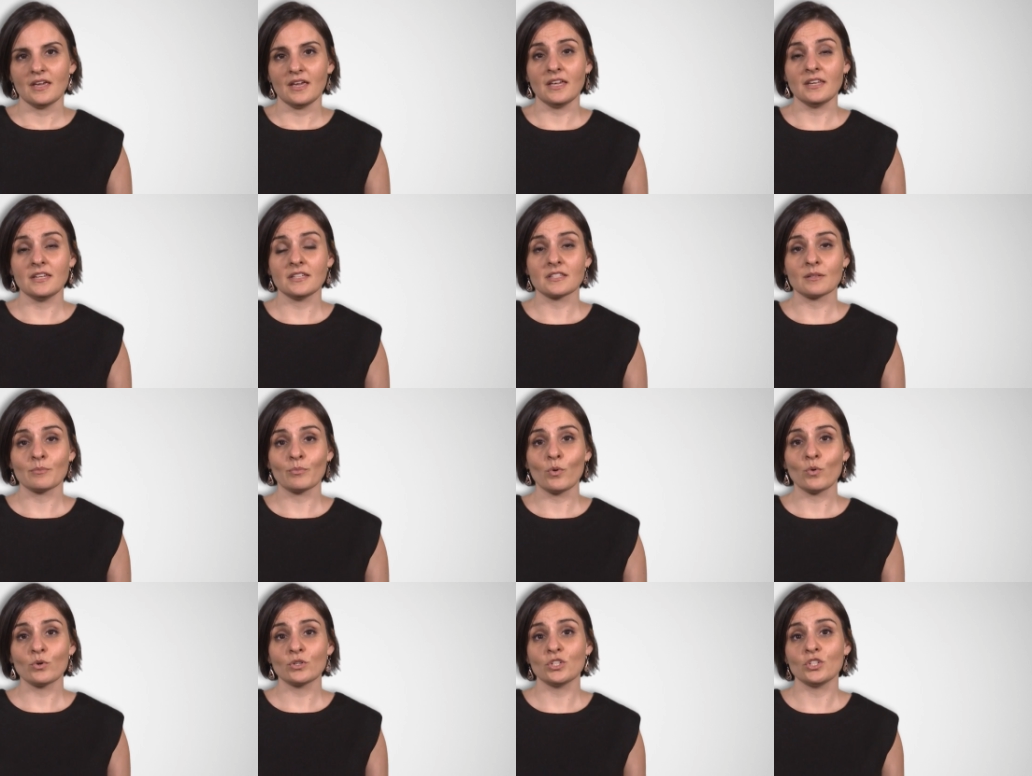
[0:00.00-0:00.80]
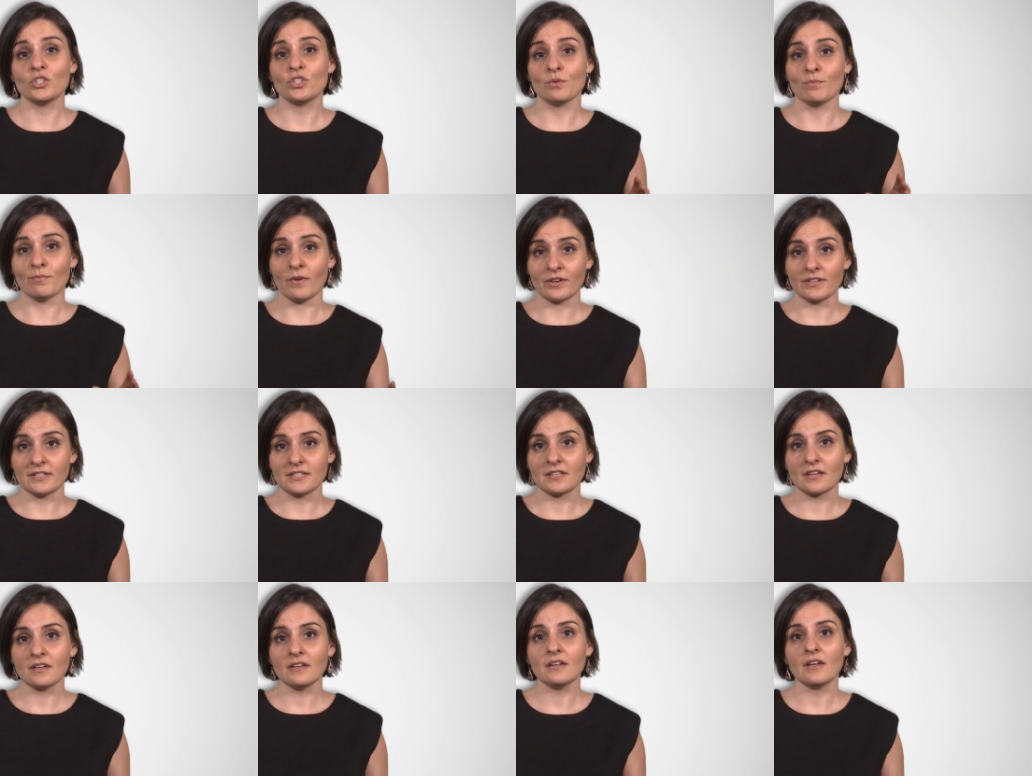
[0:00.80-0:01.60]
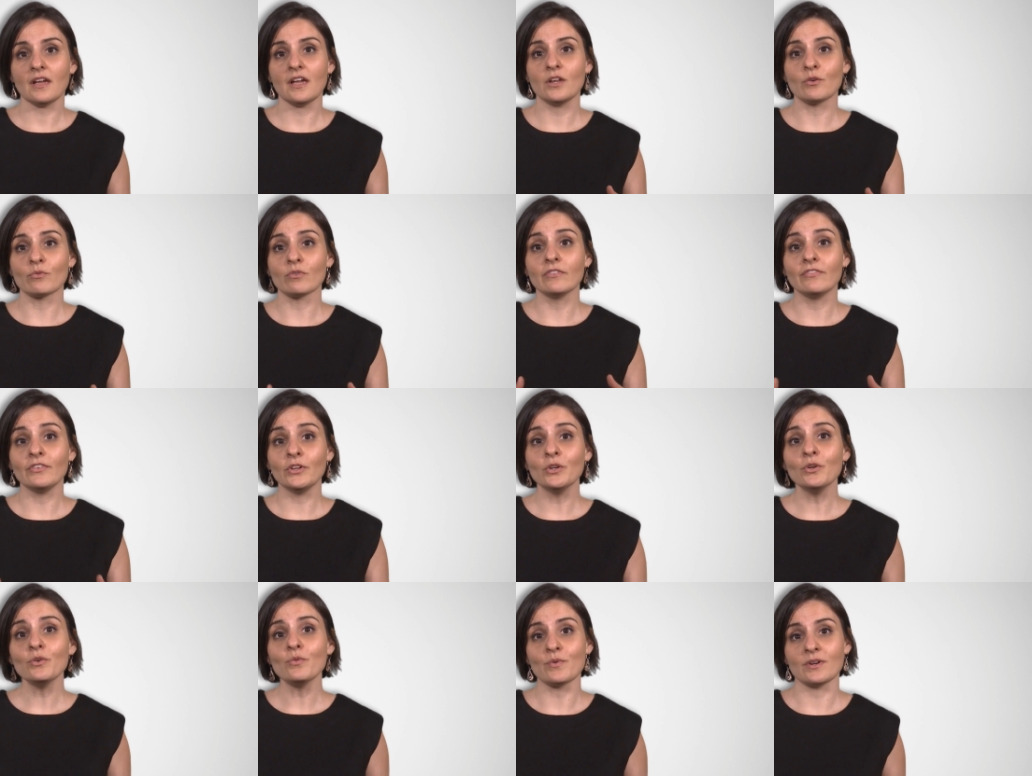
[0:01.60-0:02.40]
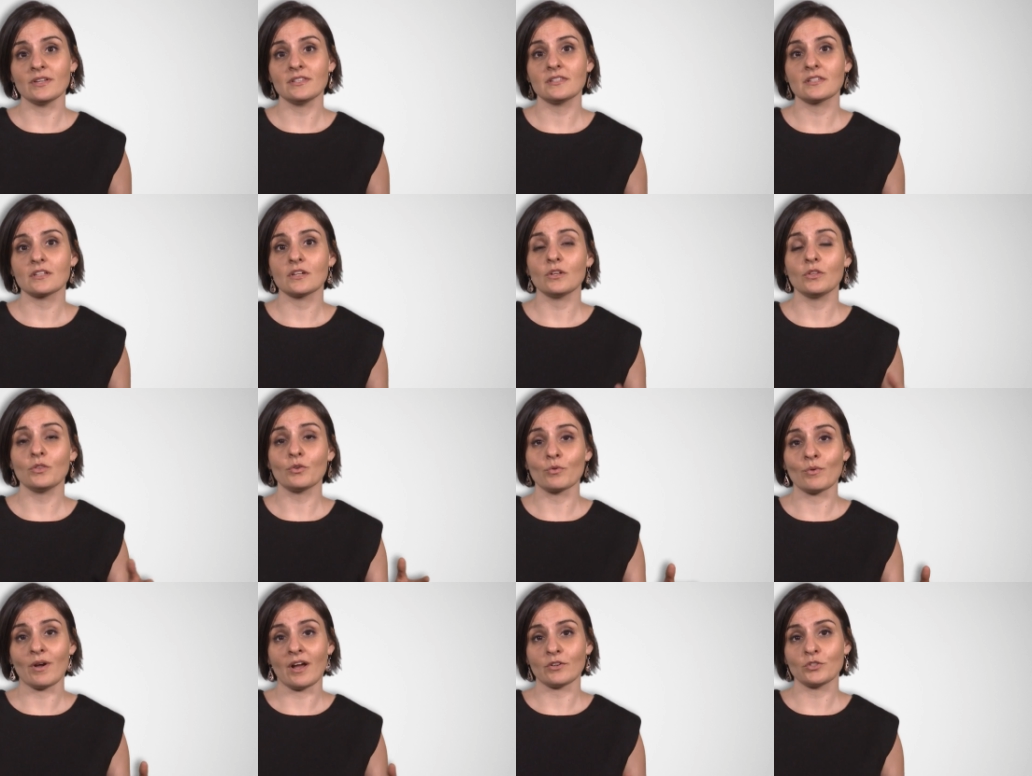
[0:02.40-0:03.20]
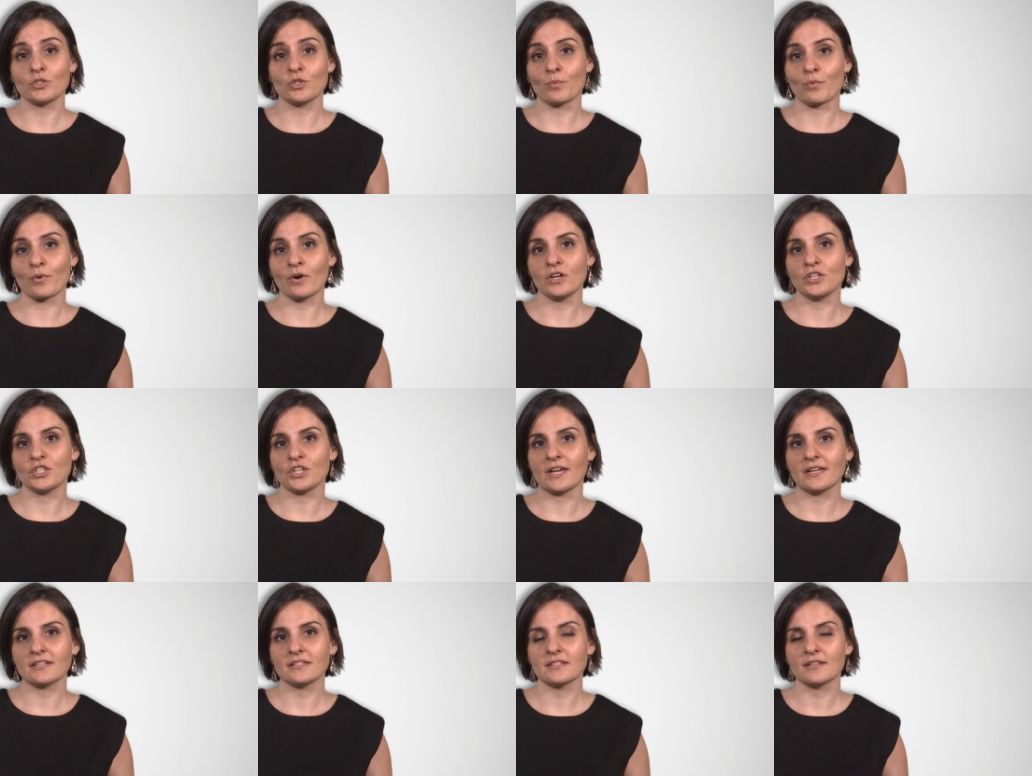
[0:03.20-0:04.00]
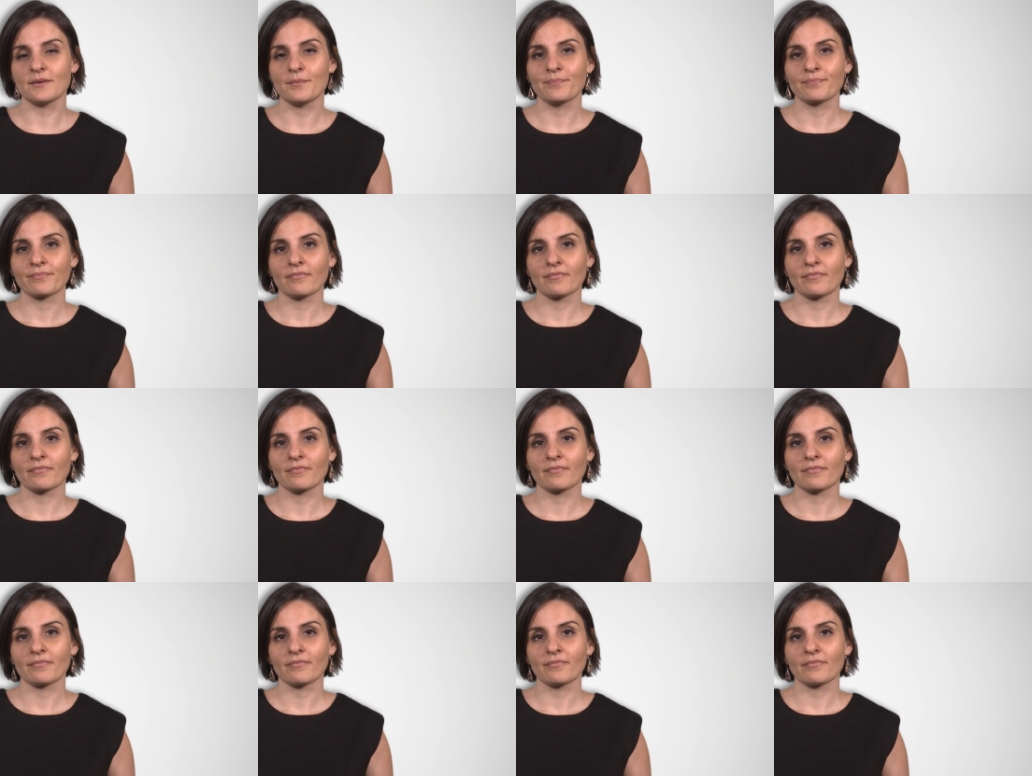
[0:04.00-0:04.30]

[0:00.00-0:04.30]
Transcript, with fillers: It is important to monitor and review risk throughout your project.